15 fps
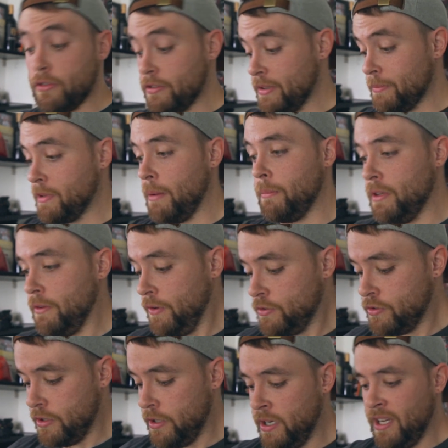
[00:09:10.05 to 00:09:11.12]
or sometime in the
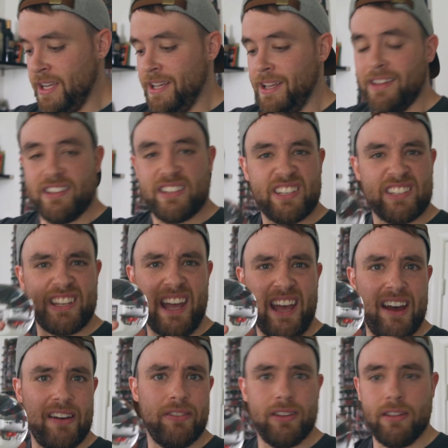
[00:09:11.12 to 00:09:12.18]
future. This thing's
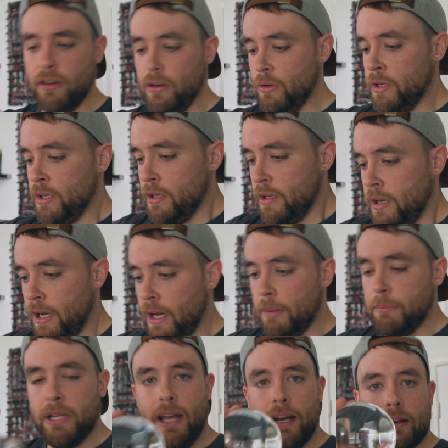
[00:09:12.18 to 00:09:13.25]
heavy though.
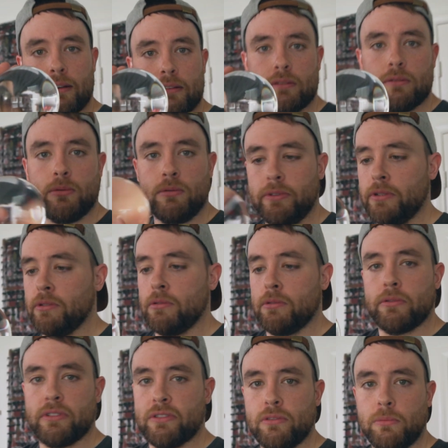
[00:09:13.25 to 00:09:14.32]
But yeah, cool little
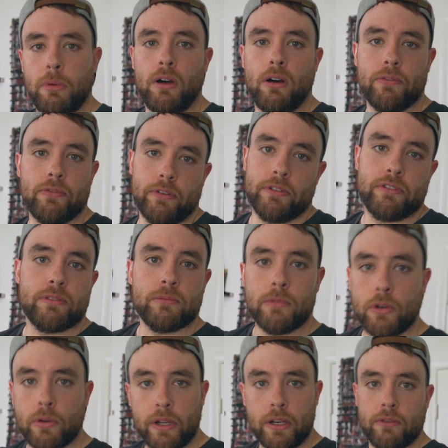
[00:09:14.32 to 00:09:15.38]
crystal ball for some
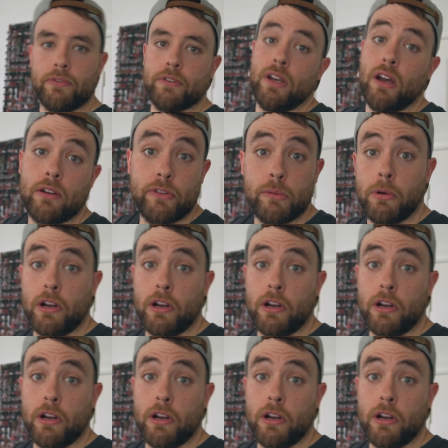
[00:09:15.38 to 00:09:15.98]
creative photography